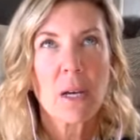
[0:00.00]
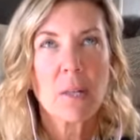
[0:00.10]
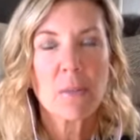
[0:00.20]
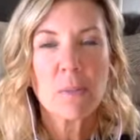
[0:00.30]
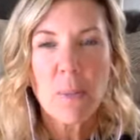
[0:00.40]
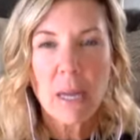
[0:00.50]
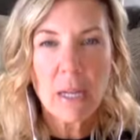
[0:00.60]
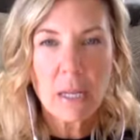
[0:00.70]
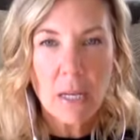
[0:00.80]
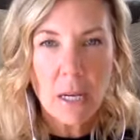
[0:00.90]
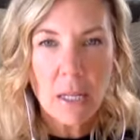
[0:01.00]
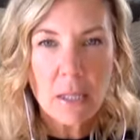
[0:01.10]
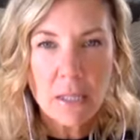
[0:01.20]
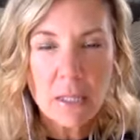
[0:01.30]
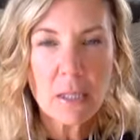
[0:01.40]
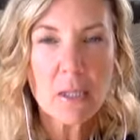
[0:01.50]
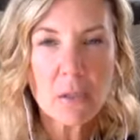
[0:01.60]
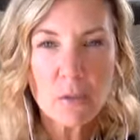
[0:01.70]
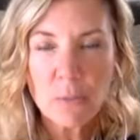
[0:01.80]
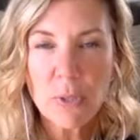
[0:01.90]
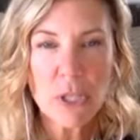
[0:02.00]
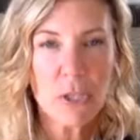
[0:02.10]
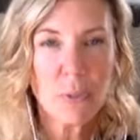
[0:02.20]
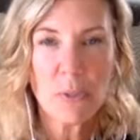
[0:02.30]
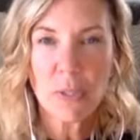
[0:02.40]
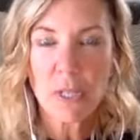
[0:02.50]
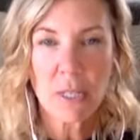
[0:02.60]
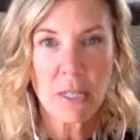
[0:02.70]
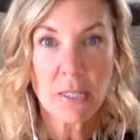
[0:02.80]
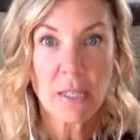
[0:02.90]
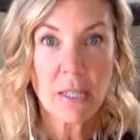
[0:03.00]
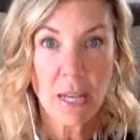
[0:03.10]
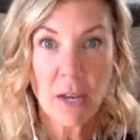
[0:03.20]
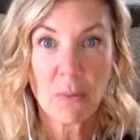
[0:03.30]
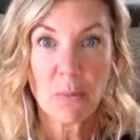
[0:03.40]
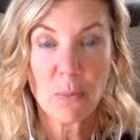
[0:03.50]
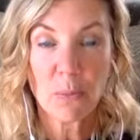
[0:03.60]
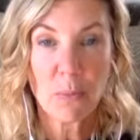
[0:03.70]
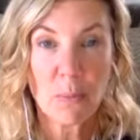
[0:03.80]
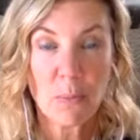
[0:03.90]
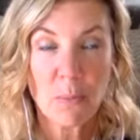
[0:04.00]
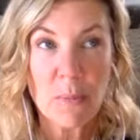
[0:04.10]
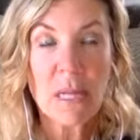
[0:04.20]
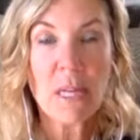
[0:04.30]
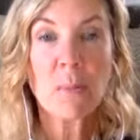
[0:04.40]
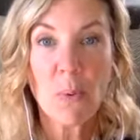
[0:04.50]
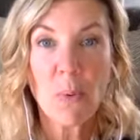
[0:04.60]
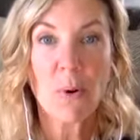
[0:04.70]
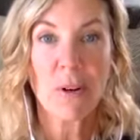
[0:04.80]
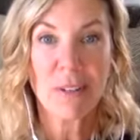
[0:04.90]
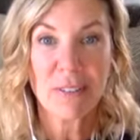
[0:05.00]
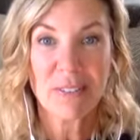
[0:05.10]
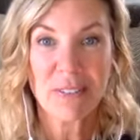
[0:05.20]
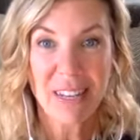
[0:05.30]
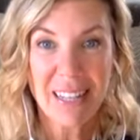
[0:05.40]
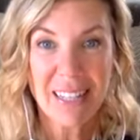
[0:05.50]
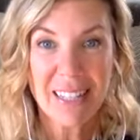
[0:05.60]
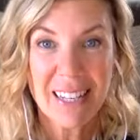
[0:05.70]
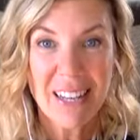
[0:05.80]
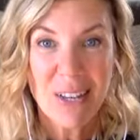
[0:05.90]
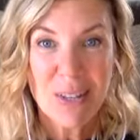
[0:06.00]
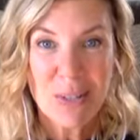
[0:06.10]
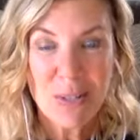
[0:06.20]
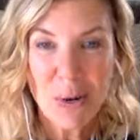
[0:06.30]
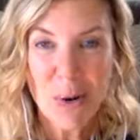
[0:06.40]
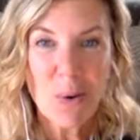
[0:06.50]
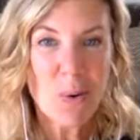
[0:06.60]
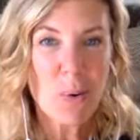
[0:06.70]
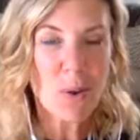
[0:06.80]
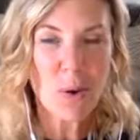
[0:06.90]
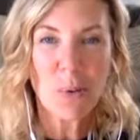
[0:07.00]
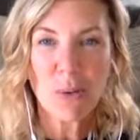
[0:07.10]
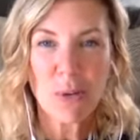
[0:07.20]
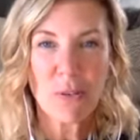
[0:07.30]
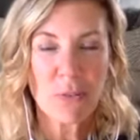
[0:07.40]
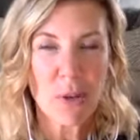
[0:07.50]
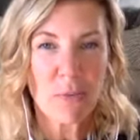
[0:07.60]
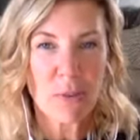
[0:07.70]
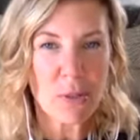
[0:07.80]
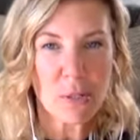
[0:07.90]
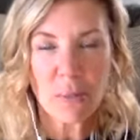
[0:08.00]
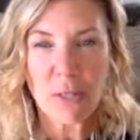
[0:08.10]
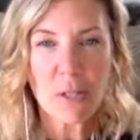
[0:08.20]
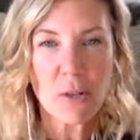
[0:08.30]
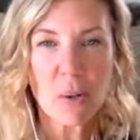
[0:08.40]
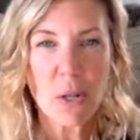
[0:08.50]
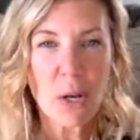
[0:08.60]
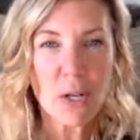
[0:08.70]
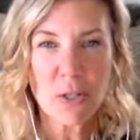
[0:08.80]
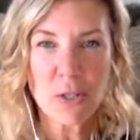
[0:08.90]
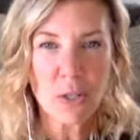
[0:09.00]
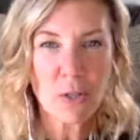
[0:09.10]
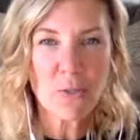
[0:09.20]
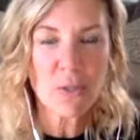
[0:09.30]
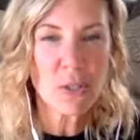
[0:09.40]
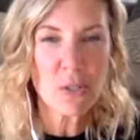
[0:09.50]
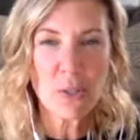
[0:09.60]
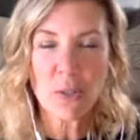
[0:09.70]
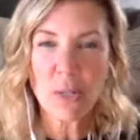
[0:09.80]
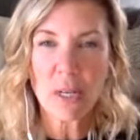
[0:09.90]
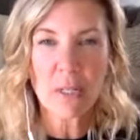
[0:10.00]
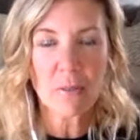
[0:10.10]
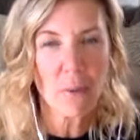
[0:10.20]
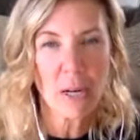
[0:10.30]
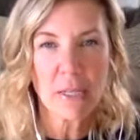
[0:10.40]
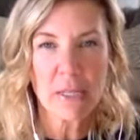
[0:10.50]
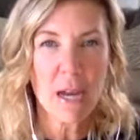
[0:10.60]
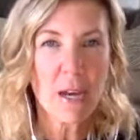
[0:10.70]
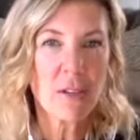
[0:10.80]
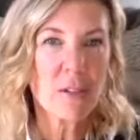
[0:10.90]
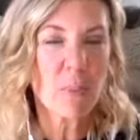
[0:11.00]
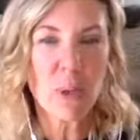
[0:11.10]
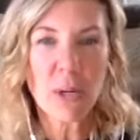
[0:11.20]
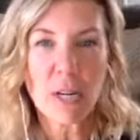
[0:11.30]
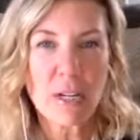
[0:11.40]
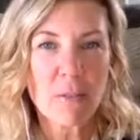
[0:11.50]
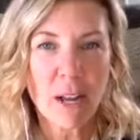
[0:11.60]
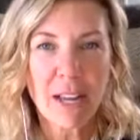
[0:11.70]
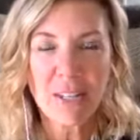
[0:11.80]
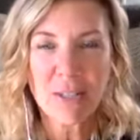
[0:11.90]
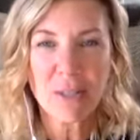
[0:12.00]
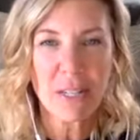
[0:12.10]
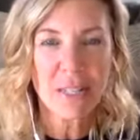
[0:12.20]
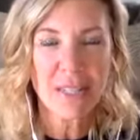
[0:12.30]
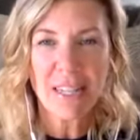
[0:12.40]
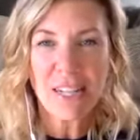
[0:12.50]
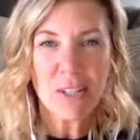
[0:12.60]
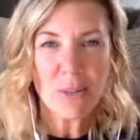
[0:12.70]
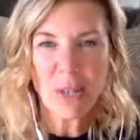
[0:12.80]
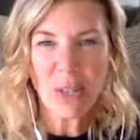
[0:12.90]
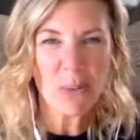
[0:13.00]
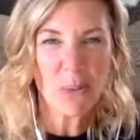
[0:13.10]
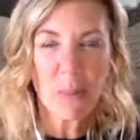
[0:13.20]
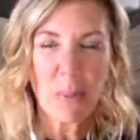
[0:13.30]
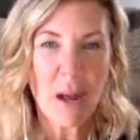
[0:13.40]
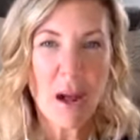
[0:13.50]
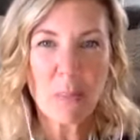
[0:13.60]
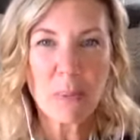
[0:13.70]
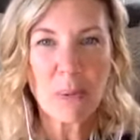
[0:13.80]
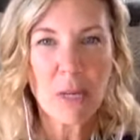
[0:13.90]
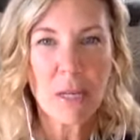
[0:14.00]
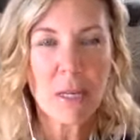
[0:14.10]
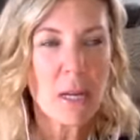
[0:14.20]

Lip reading: make little rituals and things like that mean more, right? So, you know, if there's something that no longer serves you, you can write it down and burn it, right? You can rip it up. You can